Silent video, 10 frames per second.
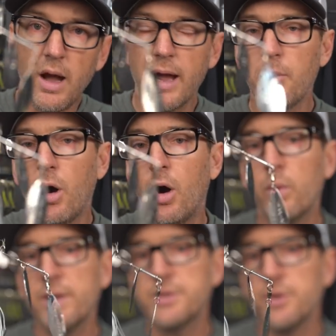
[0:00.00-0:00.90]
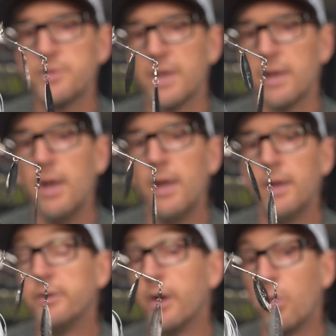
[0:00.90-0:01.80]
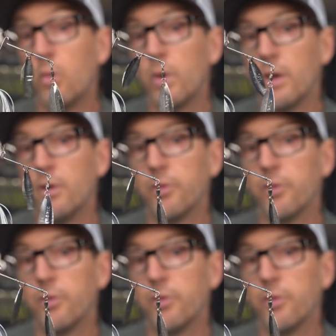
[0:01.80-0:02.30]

I'm always using double willow